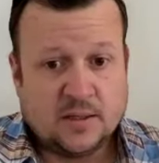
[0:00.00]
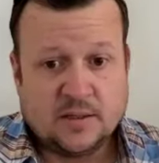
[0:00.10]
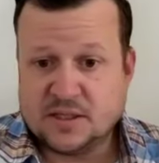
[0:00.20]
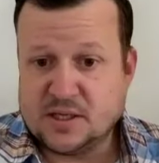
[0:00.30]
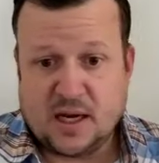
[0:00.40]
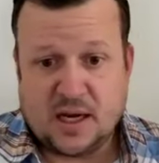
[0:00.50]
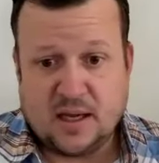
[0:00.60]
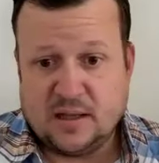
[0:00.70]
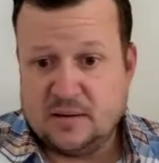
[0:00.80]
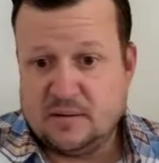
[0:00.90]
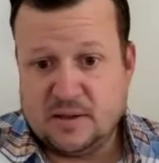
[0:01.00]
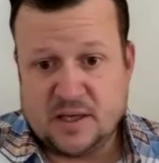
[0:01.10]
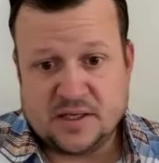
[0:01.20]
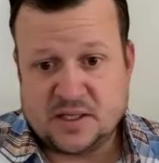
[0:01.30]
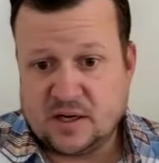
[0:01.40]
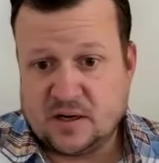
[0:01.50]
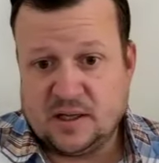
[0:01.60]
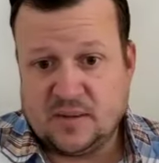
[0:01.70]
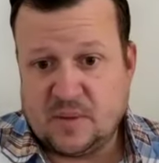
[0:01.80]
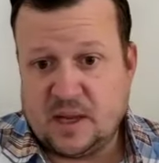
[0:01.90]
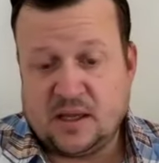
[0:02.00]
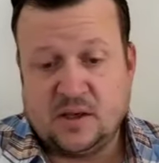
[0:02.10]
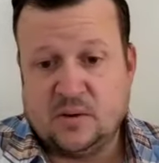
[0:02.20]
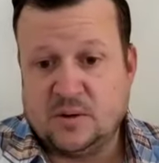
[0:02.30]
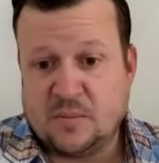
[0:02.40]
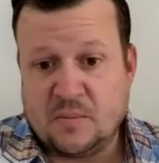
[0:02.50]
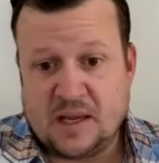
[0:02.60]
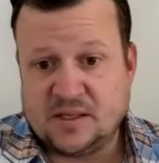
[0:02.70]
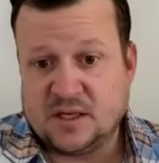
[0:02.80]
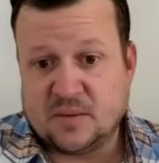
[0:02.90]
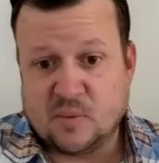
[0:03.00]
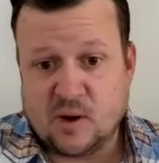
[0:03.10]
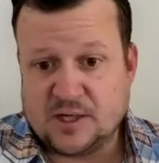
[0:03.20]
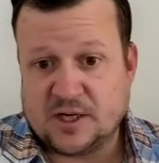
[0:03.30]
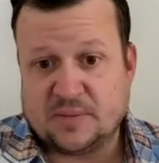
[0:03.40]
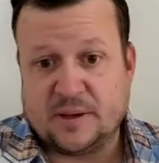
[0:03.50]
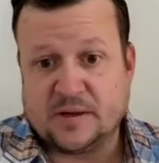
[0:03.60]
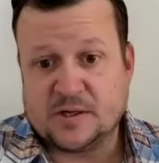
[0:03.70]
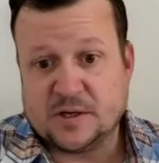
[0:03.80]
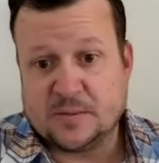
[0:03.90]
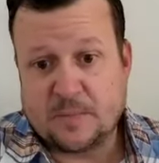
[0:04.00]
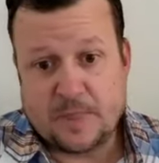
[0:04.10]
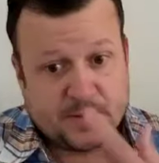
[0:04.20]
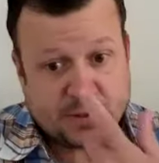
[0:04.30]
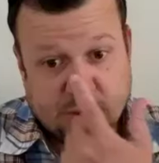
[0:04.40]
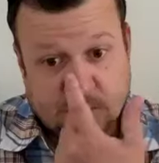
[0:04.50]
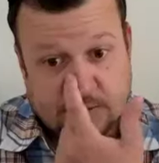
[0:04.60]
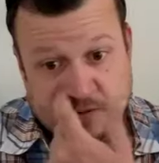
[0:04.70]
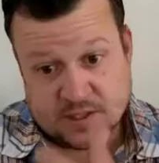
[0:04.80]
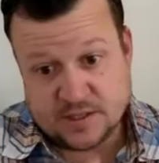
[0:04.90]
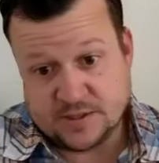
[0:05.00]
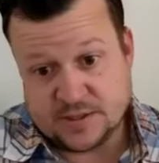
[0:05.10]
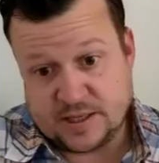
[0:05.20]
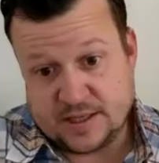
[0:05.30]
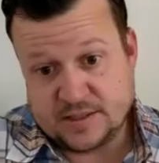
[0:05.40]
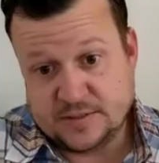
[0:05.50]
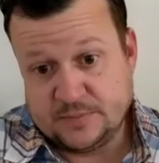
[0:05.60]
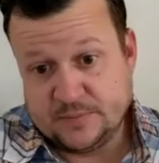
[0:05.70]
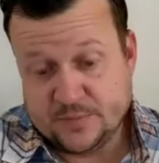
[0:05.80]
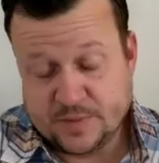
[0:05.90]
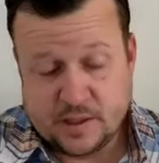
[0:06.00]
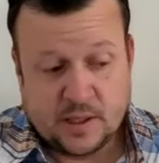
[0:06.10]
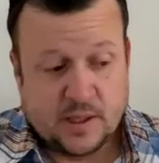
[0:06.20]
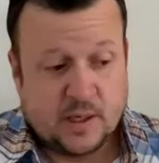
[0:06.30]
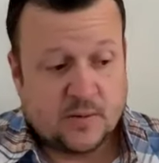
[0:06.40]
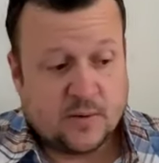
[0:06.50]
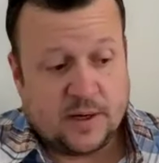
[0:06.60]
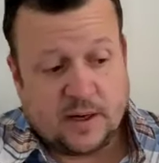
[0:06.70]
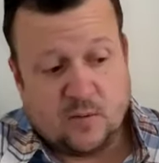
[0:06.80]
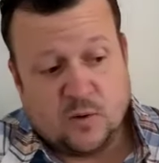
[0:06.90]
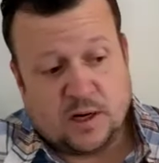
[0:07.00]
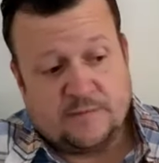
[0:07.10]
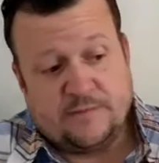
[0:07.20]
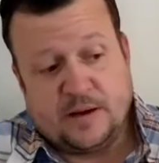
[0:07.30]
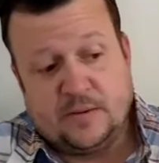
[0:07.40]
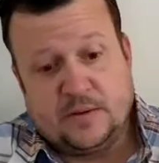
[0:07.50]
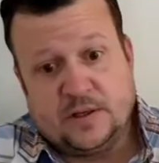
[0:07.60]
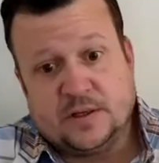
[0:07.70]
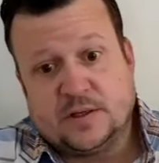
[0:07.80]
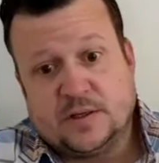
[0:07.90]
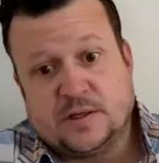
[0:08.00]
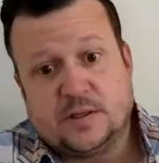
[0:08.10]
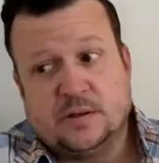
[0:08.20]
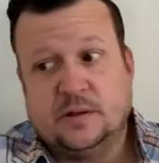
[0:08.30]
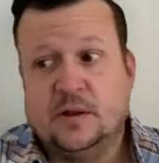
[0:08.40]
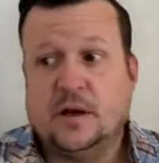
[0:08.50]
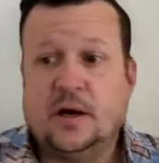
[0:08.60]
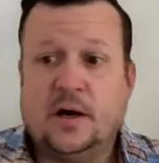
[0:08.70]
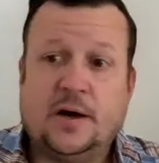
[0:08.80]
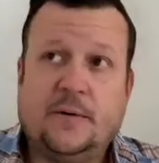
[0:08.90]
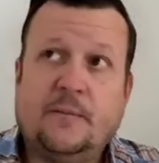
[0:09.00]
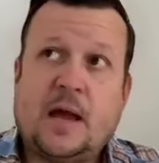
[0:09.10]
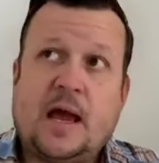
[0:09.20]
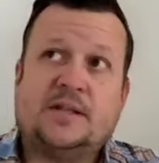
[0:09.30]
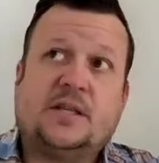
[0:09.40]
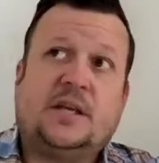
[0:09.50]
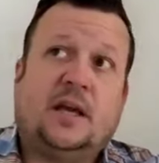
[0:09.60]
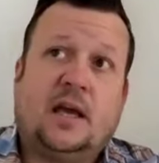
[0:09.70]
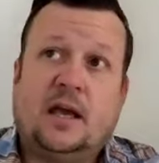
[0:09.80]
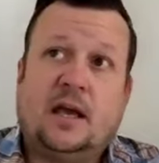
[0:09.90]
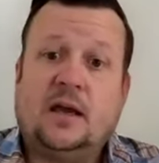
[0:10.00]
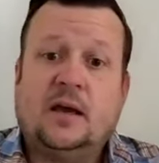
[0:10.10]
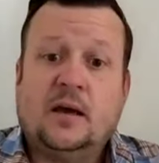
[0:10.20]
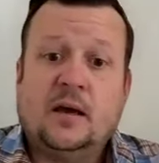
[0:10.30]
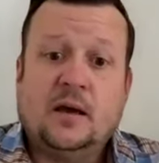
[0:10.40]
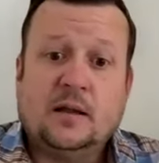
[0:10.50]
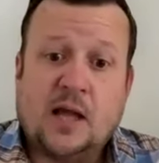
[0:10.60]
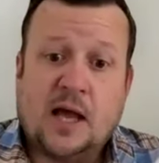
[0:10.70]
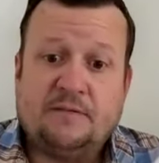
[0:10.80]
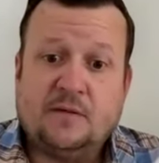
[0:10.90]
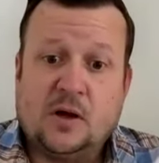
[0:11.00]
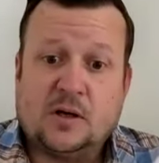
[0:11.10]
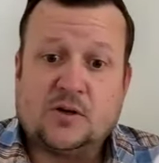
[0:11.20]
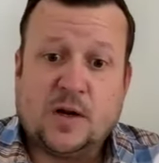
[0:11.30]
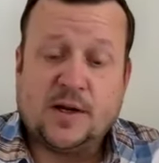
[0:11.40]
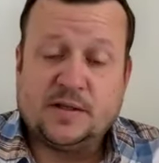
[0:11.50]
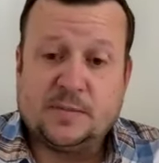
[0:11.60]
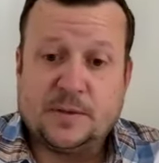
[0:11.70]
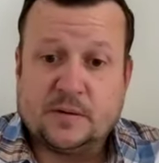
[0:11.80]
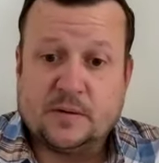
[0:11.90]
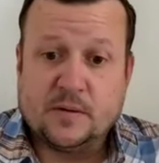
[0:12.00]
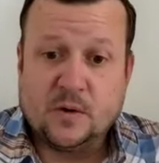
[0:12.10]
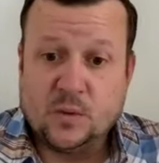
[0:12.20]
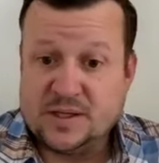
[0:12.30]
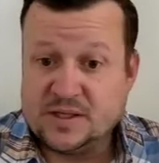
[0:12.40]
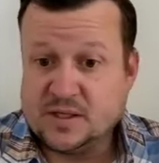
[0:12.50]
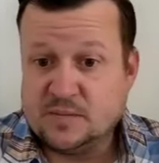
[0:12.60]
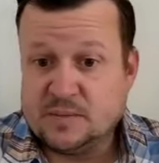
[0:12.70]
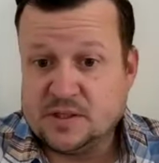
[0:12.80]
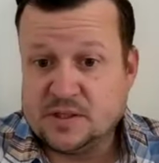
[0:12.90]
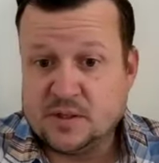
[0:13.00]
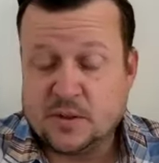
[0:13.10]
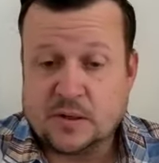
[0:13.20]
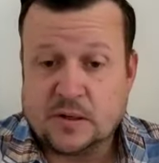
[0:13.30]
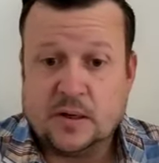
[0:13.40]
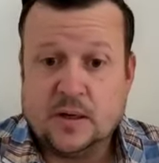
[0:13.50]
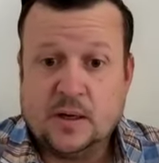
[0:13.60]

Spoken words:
does not necessarily make you an amazing project manager. It's 2 different skill sets, right? And what I found is asking a lifelong tradesman who isn't a business owner